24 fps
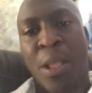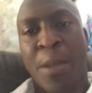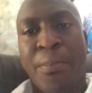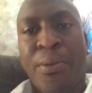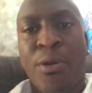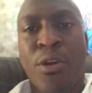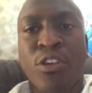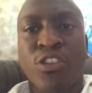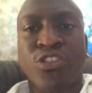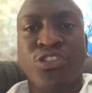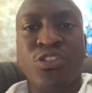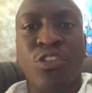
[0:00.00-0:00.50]

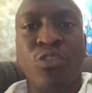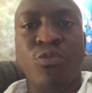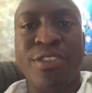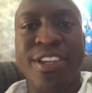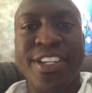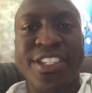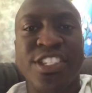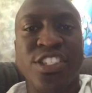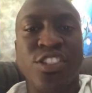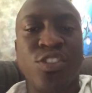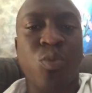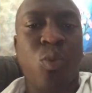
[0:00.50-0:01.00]
Personal
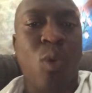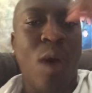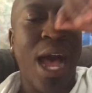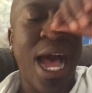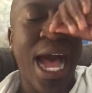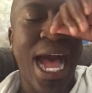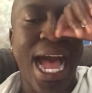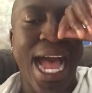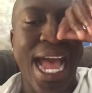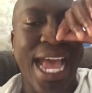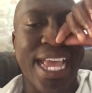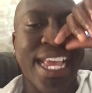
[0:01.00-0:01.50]
reasons
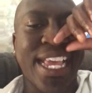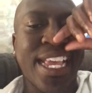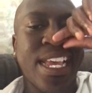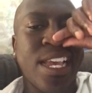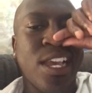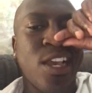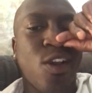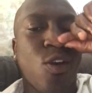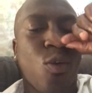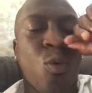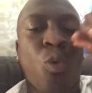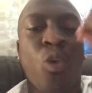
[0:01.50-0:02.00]
why
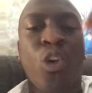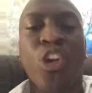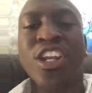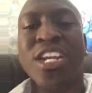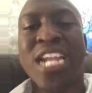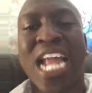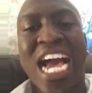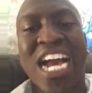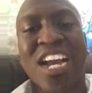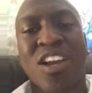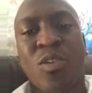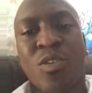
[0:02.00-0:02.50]
we're
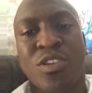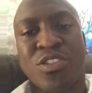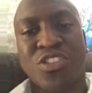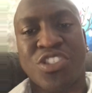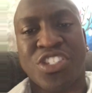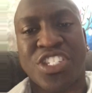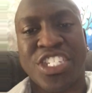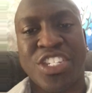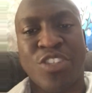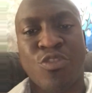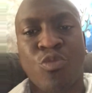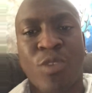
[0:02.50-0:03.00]
not going to
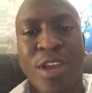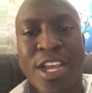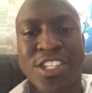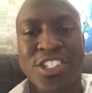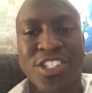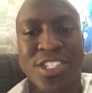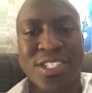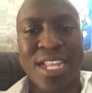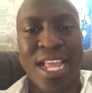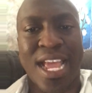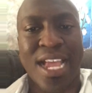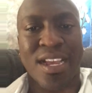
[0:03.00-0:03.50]
see
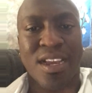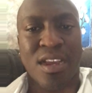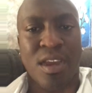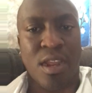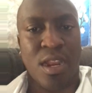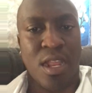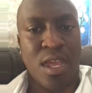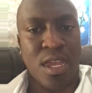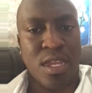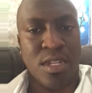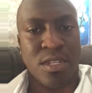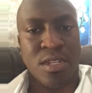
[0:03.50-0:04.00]
Reggie
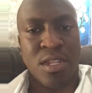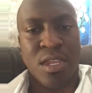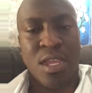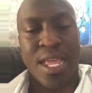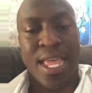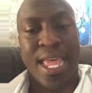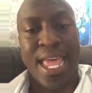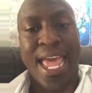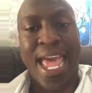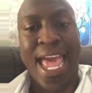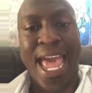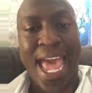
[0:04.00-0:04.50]
Nangalan
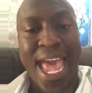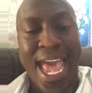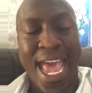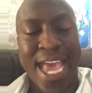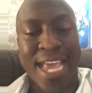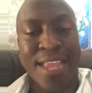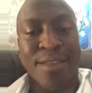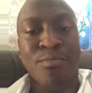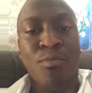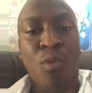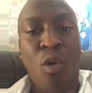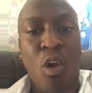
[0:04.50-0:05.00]

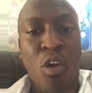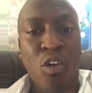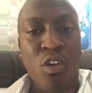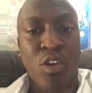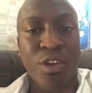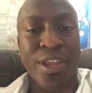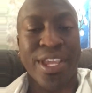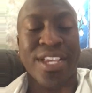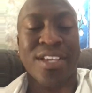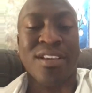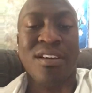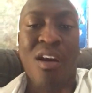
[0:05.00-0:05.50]
and
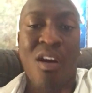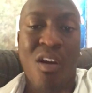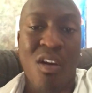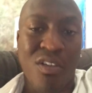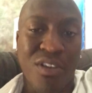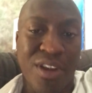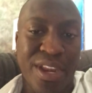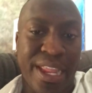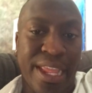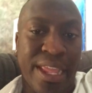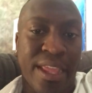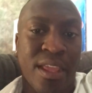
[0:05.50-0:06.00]
Mauro
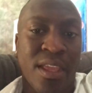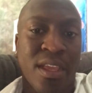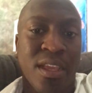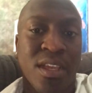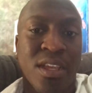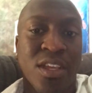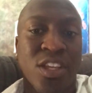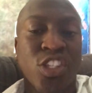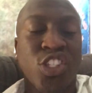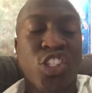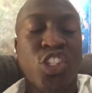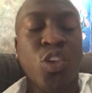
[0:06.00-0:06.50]
Icardi,
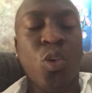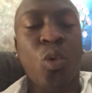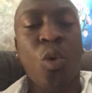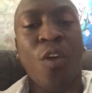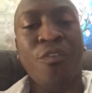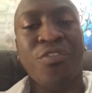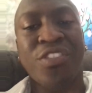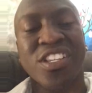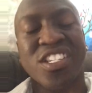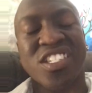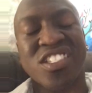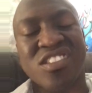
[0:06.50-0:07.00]
two
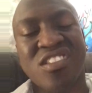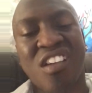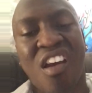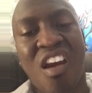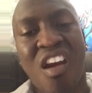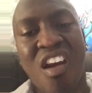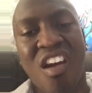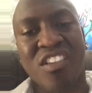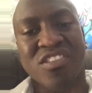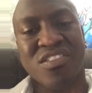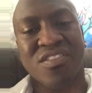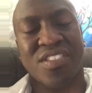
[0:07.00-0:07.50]
of the
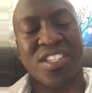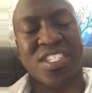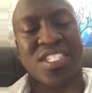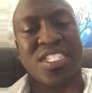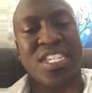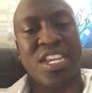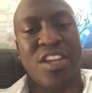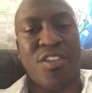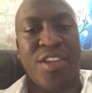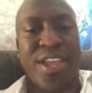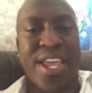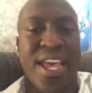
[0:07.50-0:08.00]
stars of the
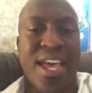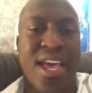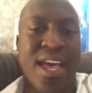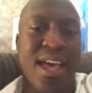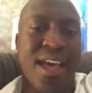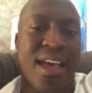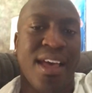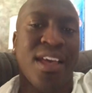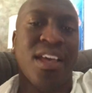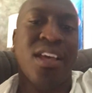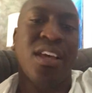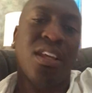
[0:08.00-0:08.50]
Serie
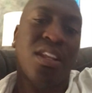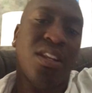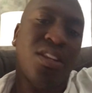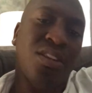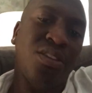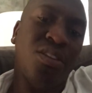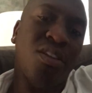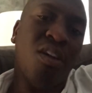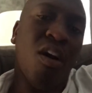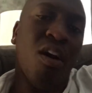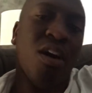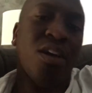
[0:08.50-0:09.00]
A,
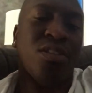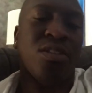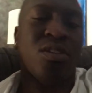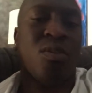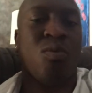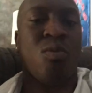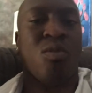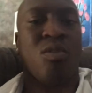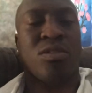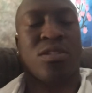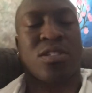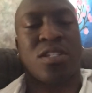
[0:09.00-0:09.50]
not in the
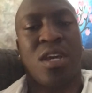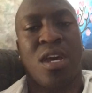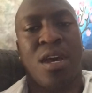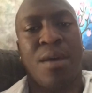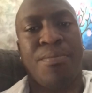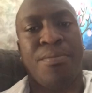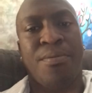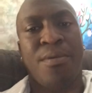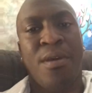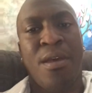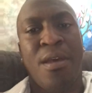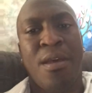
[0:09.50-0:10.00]
World
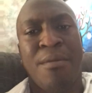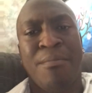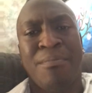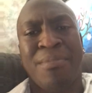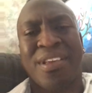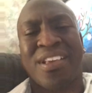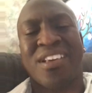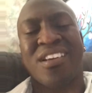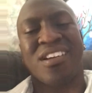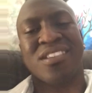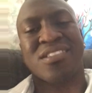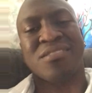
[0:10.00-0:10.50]
Cup
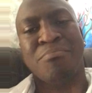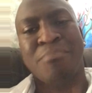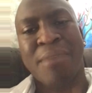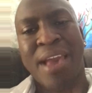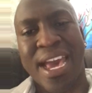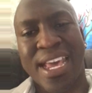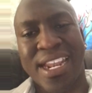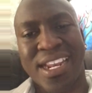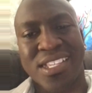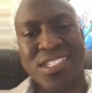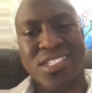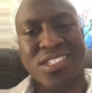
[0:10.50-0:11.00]
because
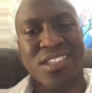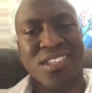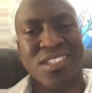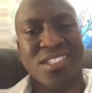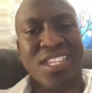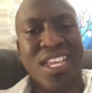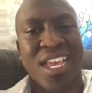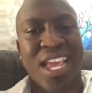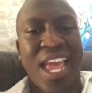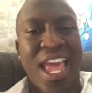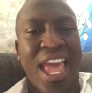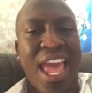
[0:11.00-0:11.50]

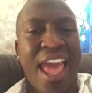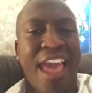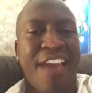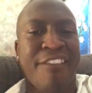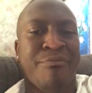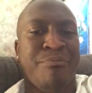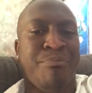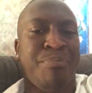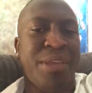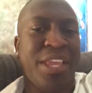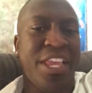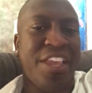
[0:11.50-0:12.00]
managers
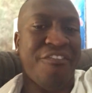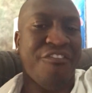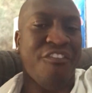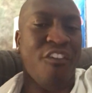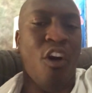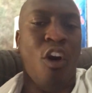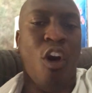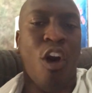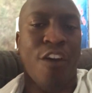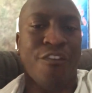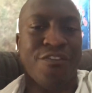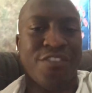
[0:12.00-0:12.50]
have beef
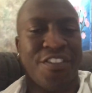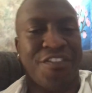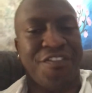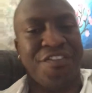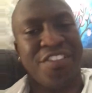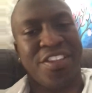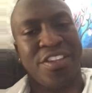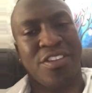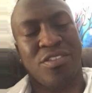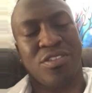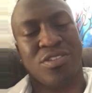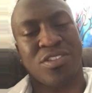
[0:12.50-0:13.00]
off the
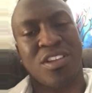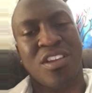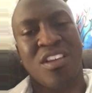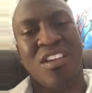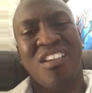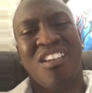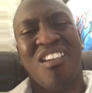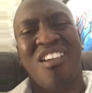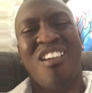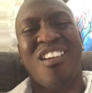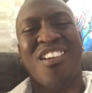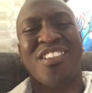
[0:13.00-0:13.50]
field.
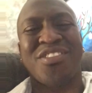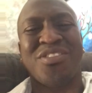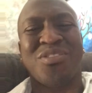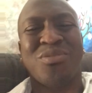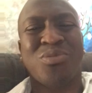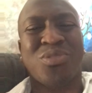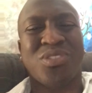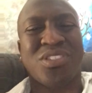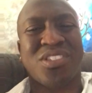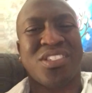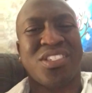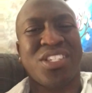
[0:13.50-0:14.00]
Are
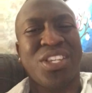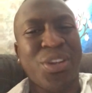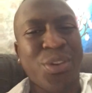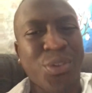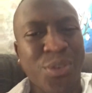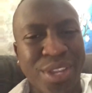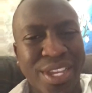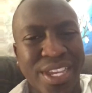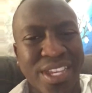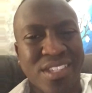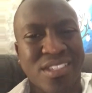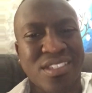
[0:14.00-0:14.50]
you
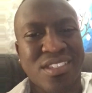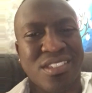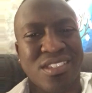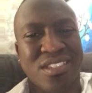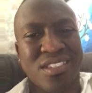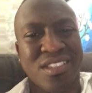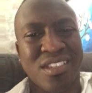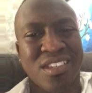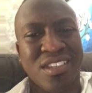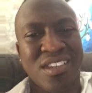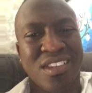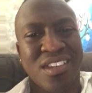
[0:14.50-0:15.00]

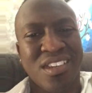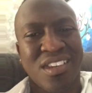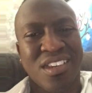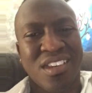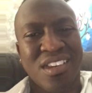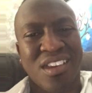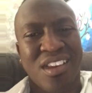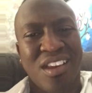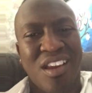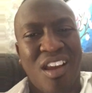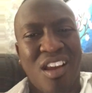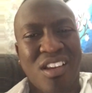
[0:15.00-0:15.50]
serious?
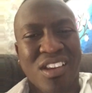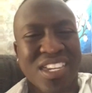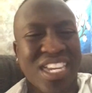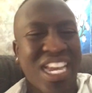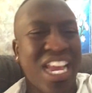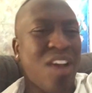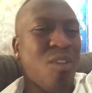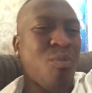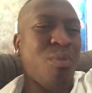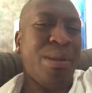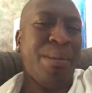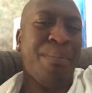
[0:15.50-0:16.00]

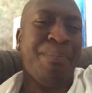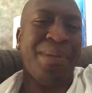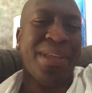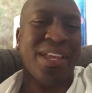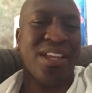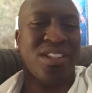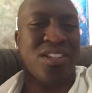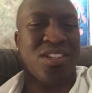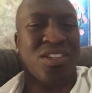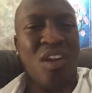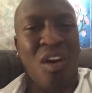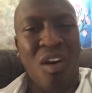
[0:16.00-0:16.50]
Can we
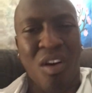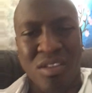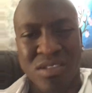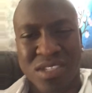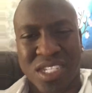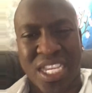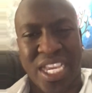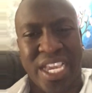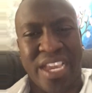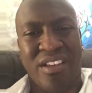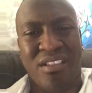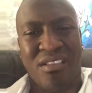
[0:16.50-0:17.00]
be
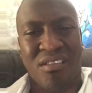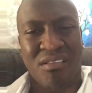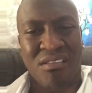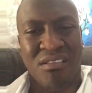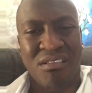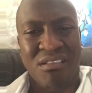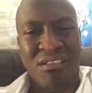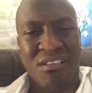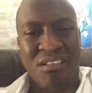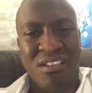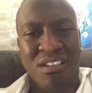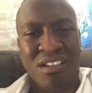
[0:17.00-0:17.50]
adults here?
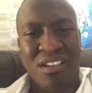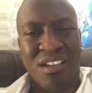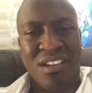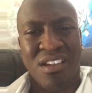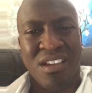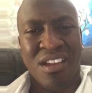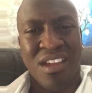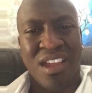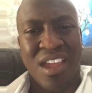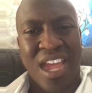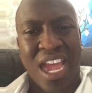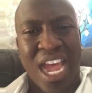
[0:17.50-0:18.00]

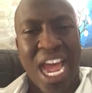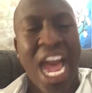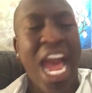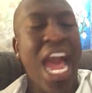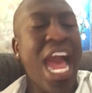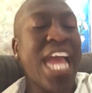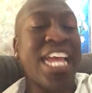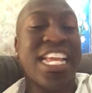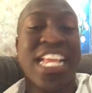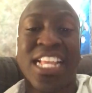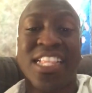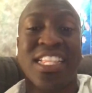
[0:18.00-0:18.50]

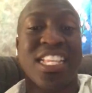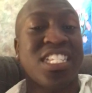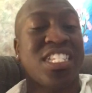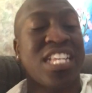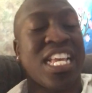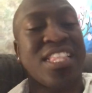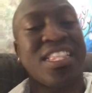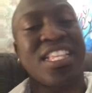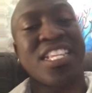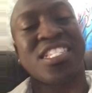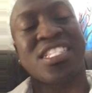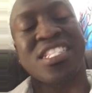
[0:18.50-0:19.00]
And this
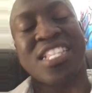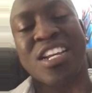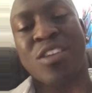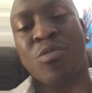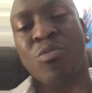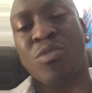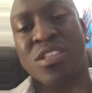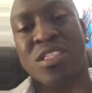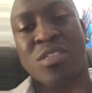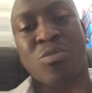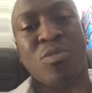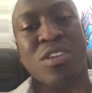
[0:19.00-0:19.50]
thing
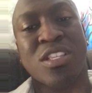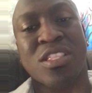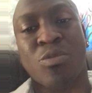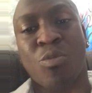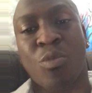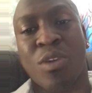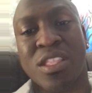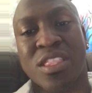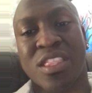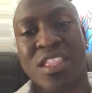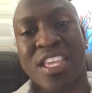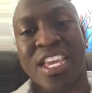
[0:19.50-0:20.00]
with
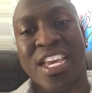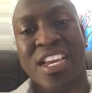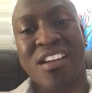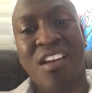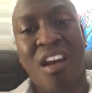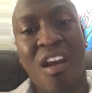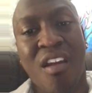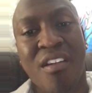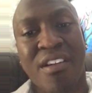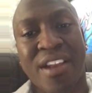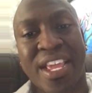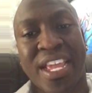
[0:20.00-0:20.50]

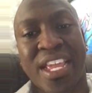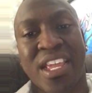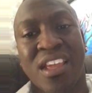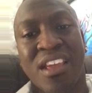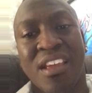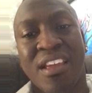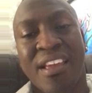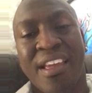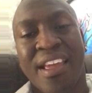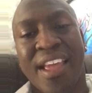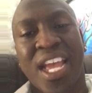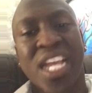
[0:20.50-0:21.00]
Icardi,
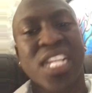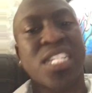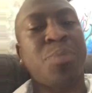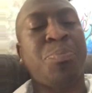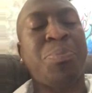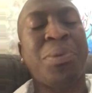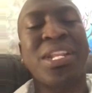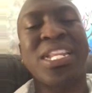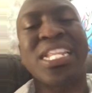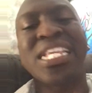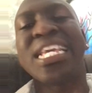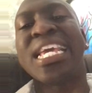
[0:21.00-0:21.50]
it's
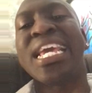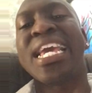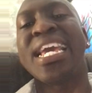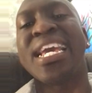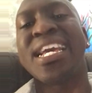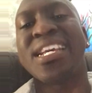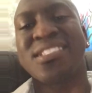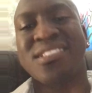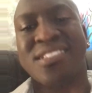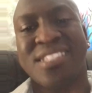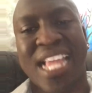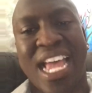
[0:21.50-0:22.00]
been
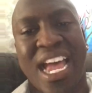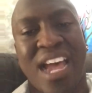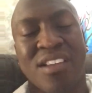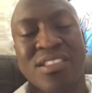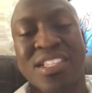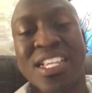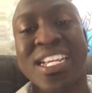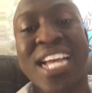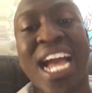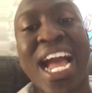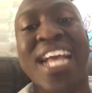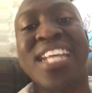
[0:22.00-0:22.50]
years now.
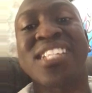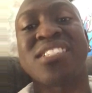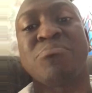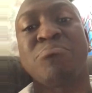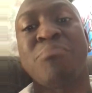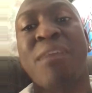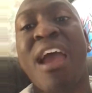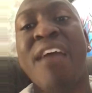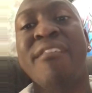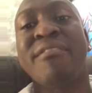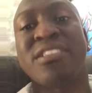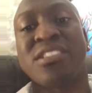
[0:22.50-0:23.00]
The guy is
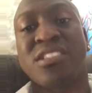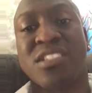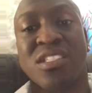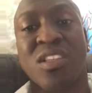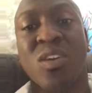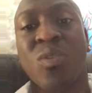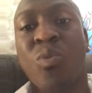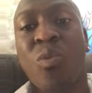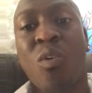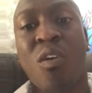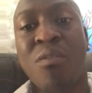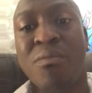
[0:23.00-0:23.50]
married to
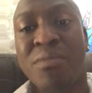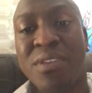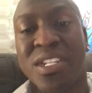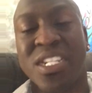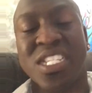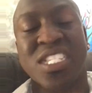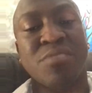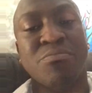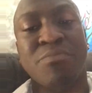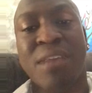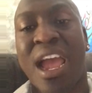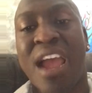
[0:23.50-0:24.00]
the woman.
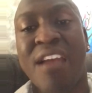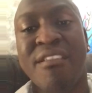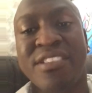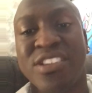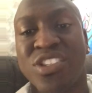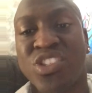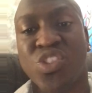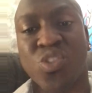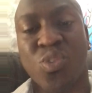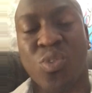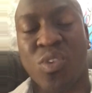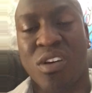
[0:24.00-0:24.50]
He's
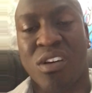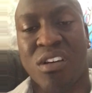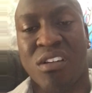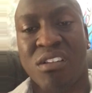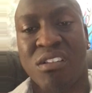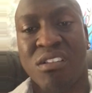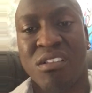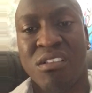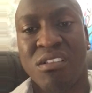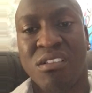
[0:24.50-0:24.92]
married to her.